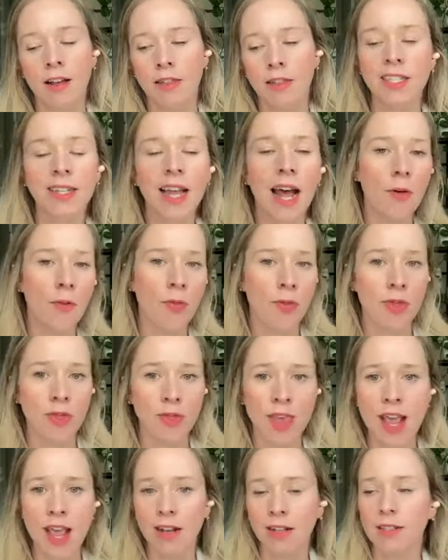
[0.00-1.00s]
this is how
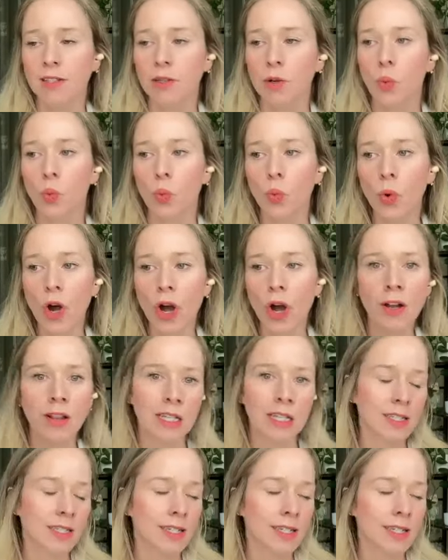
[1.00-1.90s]
things work.